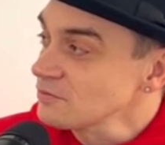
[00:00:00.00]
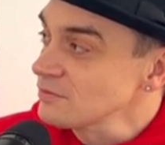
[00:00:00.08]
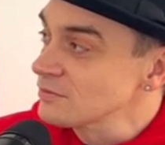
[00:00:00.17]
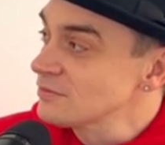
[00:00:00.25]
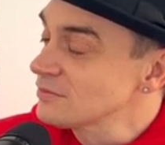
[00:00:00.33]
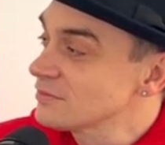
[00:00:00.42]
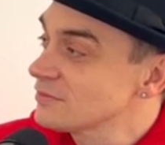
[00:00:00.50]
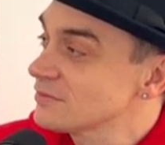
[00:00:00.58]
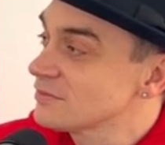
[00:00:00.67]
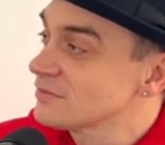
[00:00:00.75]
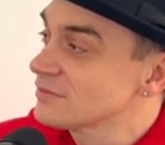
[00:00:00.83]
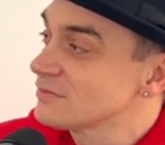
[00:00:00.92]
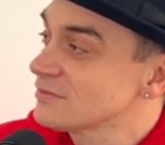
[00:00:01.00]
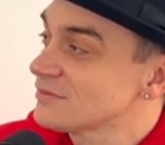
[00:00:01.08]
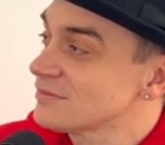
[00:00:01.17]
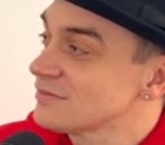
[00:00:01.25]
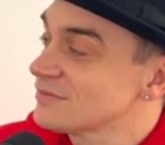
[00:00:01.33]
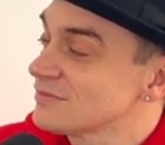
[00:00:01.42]

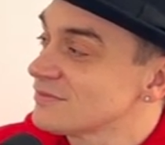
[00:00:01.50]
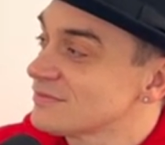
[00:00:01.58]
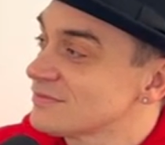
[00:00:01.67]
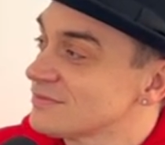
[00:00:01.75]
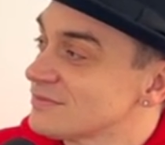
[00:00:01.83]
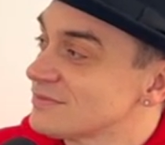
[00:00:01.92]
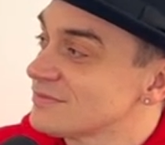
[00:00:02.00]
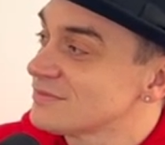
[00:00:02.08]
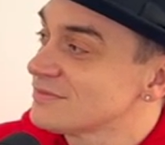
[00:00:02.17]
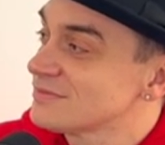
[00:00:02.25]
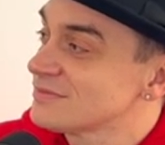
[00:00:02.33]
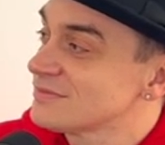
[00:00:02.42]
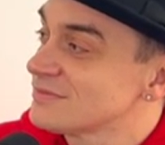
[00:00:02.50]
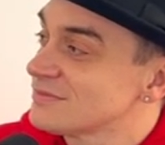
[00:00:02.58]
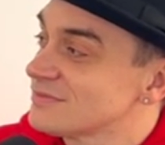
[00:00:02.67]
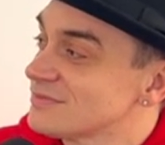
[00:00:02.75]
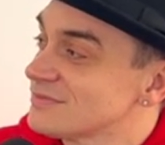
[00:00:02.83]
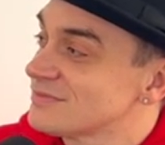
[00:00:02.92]

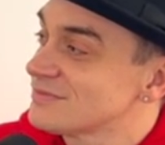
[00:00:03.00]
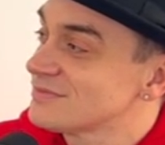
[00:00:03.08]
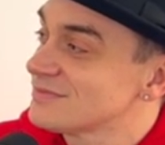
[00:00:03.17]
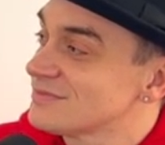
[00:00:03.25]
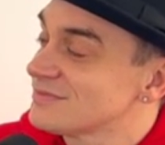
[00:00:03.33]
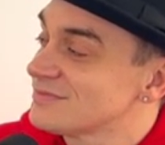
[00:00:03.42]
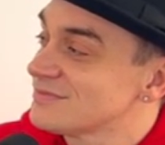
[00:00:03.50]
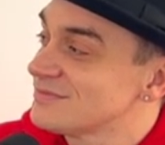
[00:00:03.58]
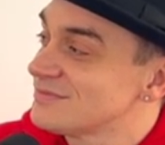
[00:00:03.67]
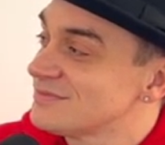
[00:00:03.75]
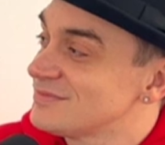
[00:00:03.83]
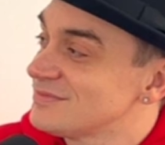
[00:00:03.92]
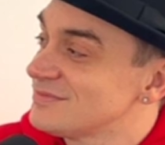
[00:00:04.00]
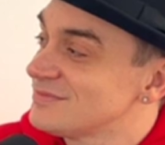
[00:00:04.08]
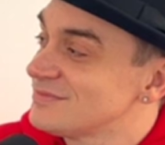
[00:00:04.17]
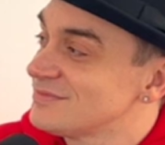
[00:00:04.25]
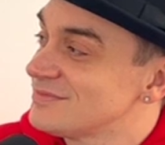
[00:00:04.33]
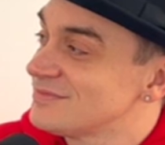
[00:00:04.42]

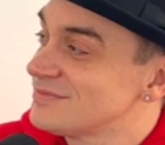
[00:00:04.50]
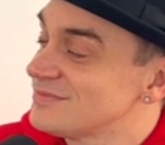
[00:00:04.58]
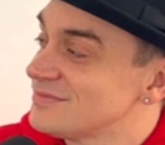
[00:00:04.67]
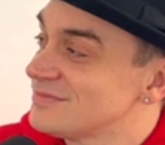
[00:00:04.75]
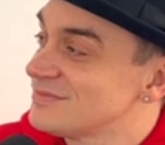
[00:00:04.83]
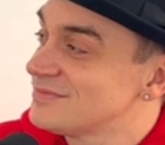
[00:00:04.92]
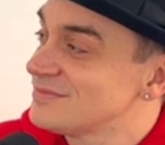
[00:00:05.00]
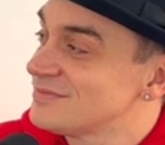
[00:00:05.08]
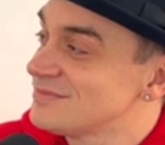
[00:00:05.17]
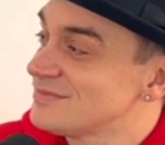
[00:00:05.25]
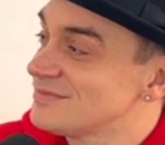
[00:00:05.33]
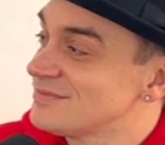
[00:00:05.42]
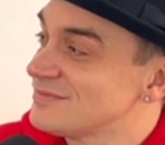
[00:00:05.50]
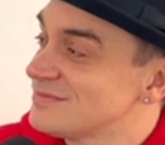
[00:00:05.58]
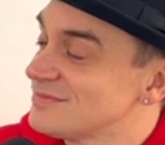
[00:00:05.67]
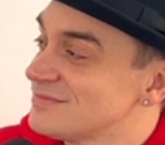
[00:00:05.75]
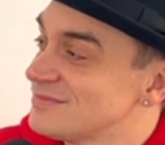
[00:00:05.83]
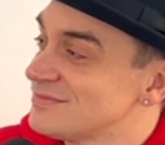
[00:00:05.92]

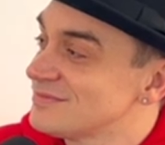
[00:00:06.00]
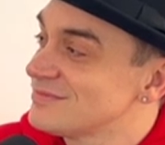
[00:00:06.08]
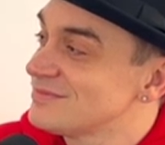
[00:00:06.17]
This person isn't speaking.